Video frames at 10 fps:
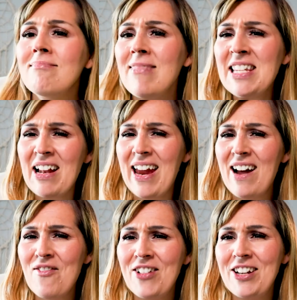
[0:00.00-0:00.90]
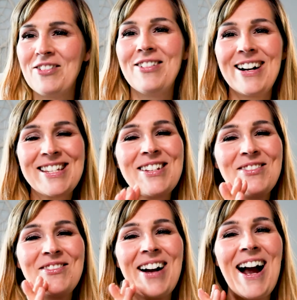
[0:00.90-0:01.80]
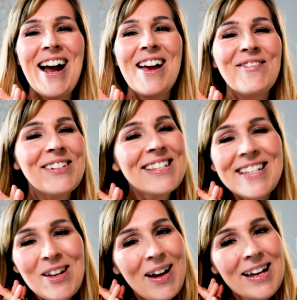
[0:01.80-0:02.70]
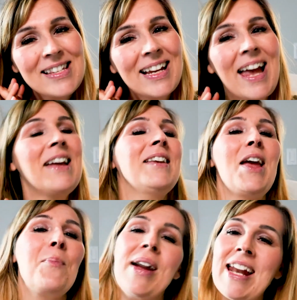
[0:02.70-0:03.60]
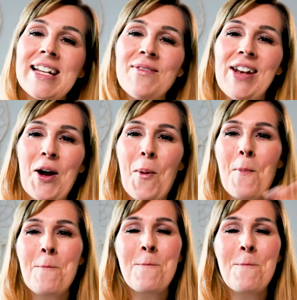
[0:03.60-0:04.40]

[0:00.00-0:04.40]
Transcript: that's all I got for you. So I will see you guys again in my next video.